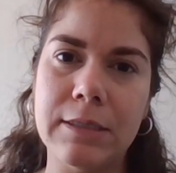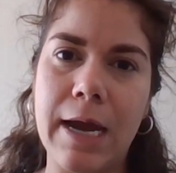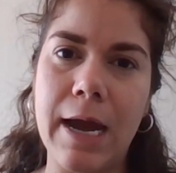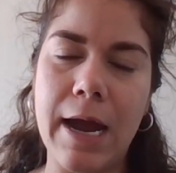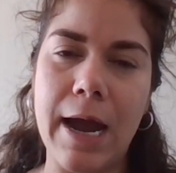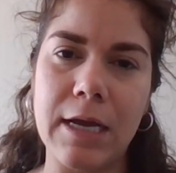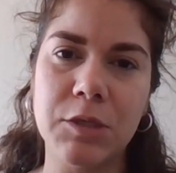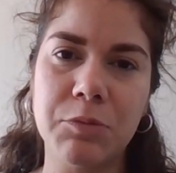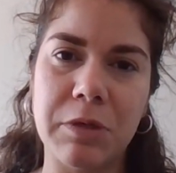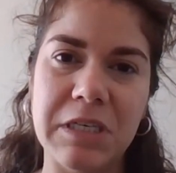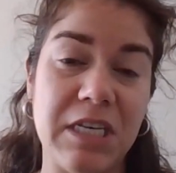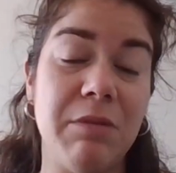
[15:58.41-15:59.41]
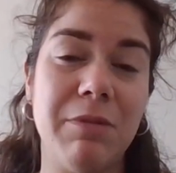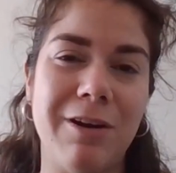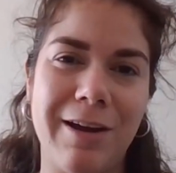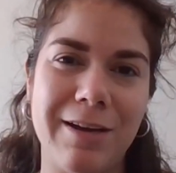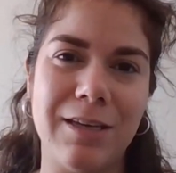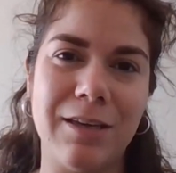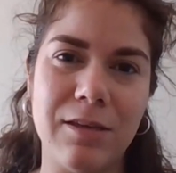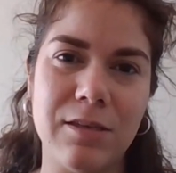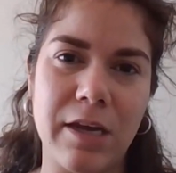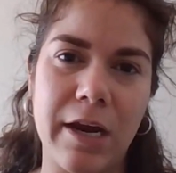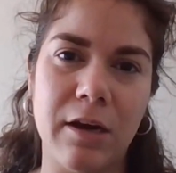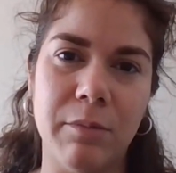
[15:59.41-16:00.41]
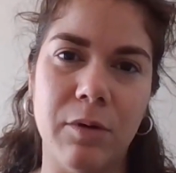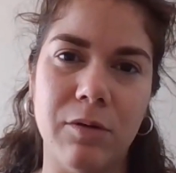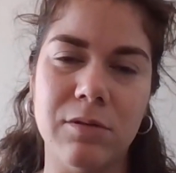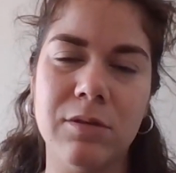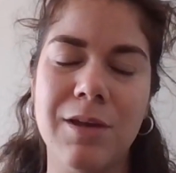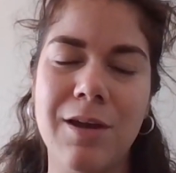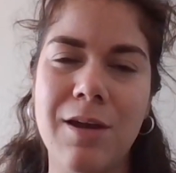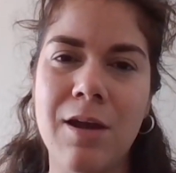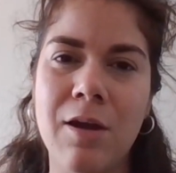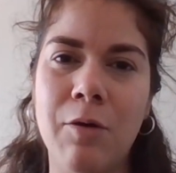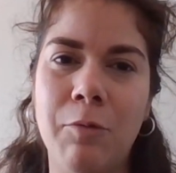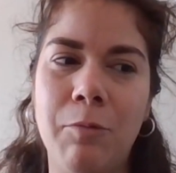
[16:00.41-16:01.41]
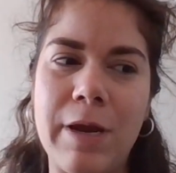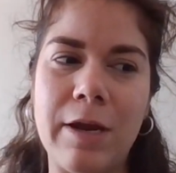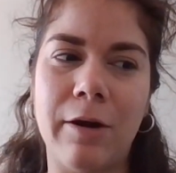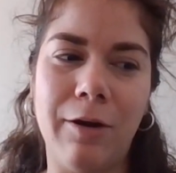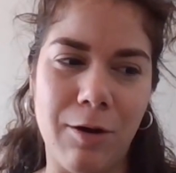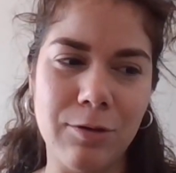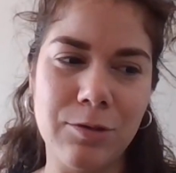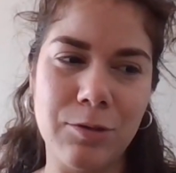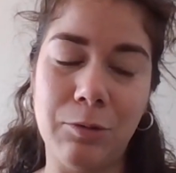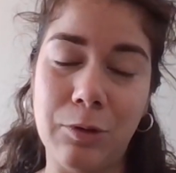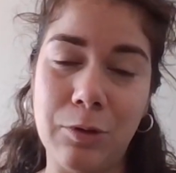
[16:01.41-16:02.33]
that as we're demonizing these animals, we are also